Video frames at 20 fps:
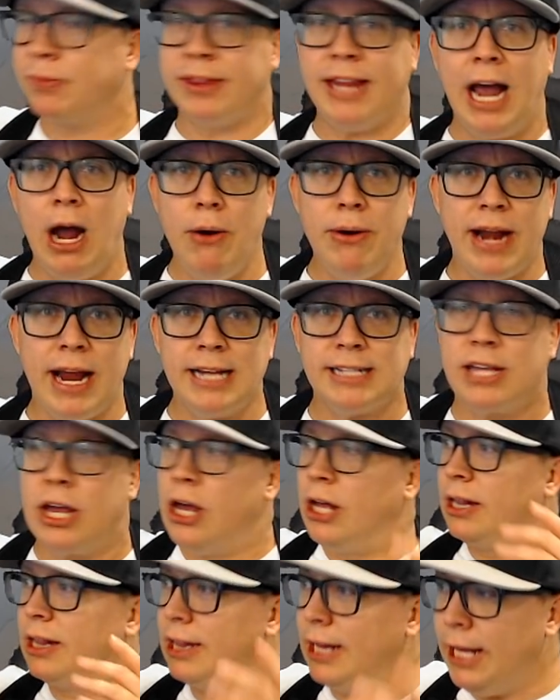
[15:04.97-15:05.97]
Nowadays,
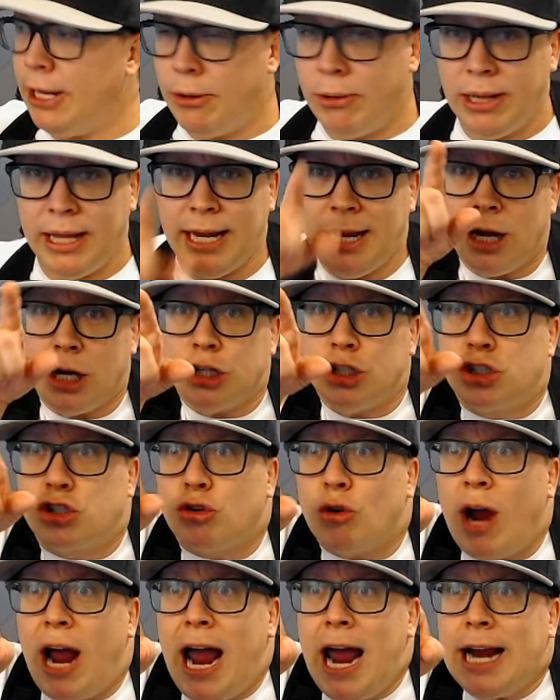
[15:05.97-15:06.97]
literally
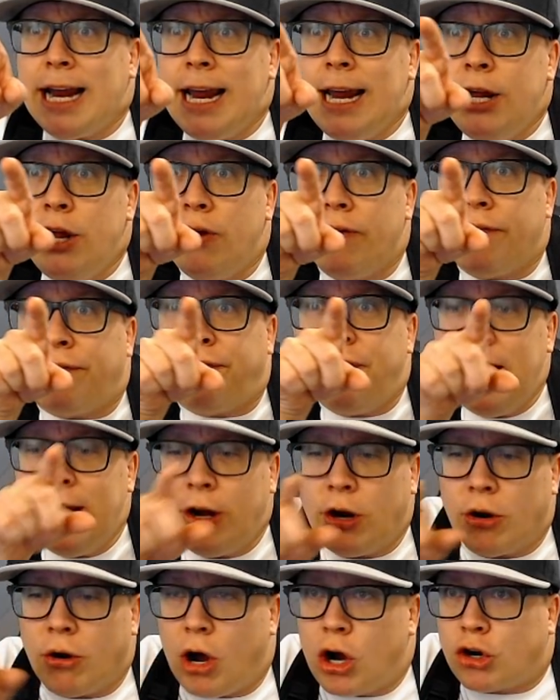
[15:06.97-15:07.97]
dragging your
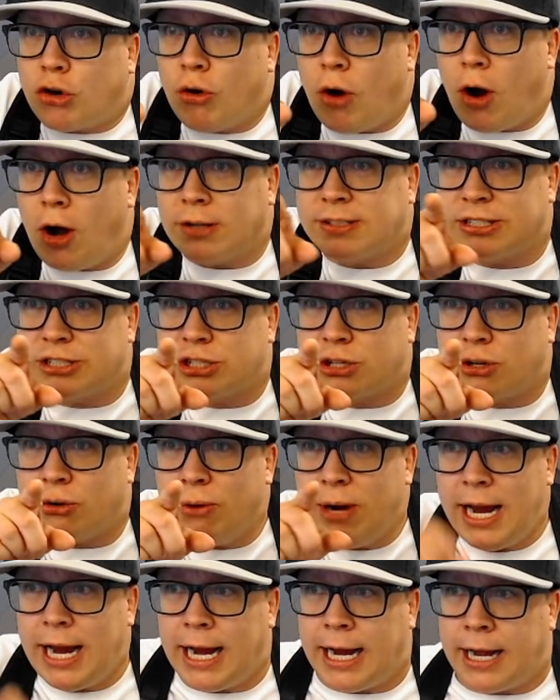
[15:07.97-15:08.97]
finger across a
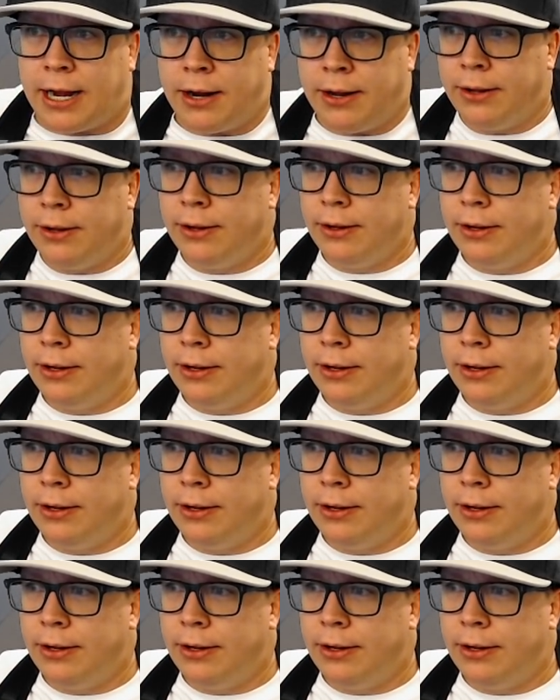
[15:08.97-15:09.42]
screen